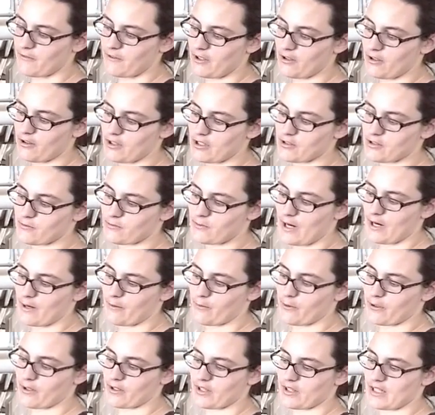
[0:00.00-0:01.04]
finger is
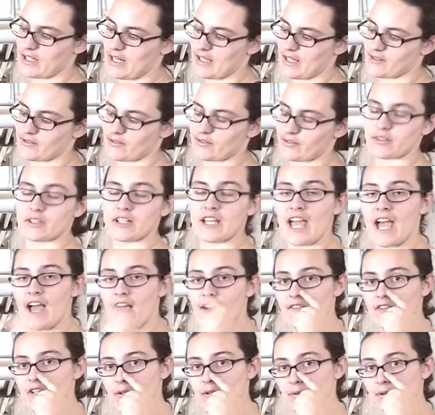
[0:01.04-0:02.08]
right where the nasal
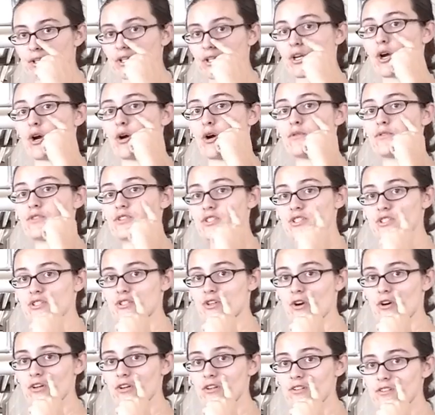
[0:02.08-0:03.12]
cavity or the cove
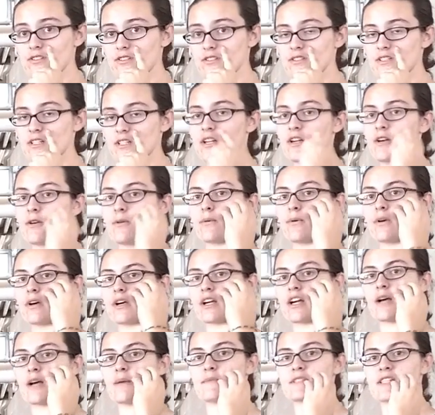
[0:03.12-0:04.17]
starts,
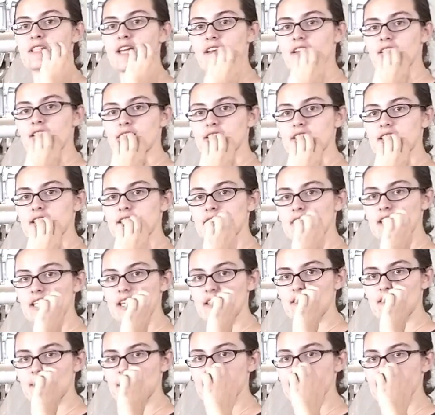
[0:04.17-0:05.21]
where it comes down into
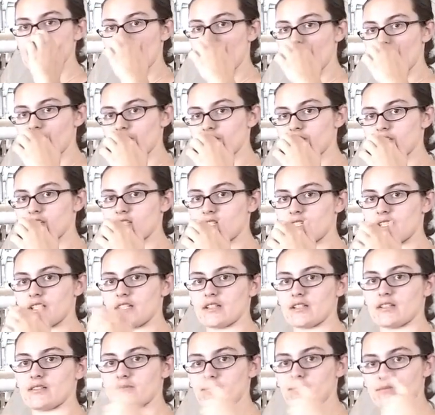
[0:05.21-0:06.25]
the teeth and down into
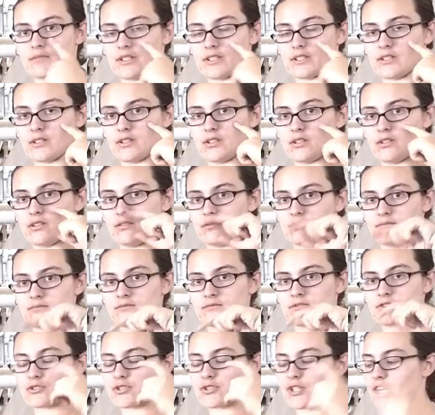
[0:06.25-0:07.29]
the little
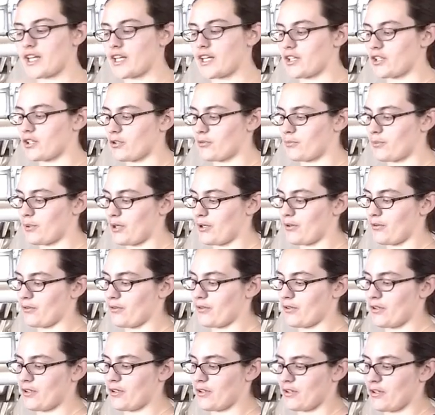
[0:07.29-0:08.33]
triangular bone.
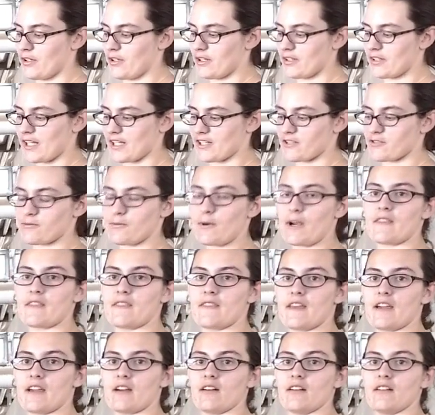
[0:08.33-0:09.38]
That's
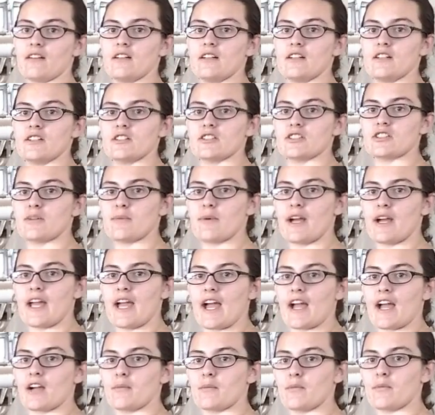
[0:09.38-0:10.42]
right there. So my
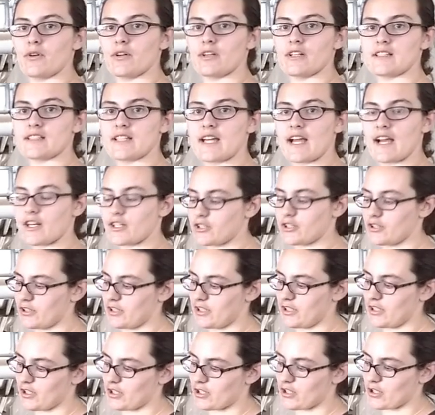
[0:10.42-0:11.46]
hackamore is
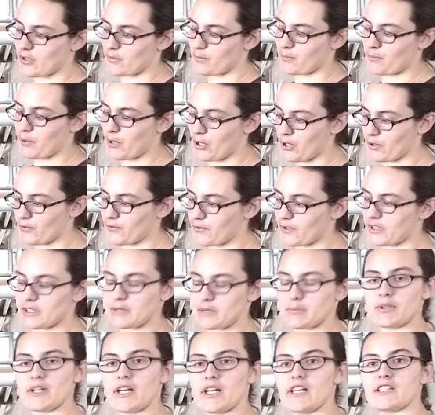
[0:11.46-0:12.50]
actually
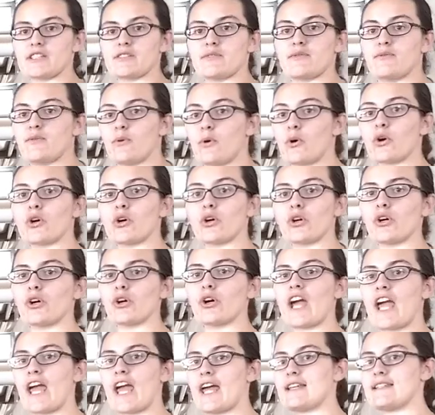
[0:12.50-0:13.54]
perfectly placed for
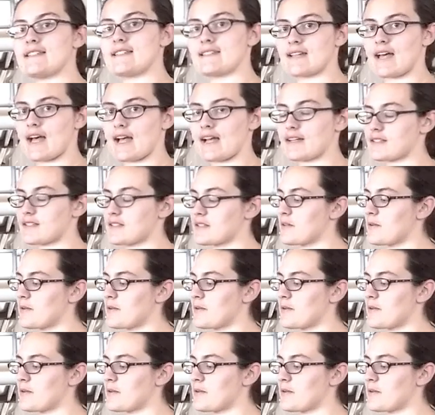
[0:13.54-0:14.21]
her head size.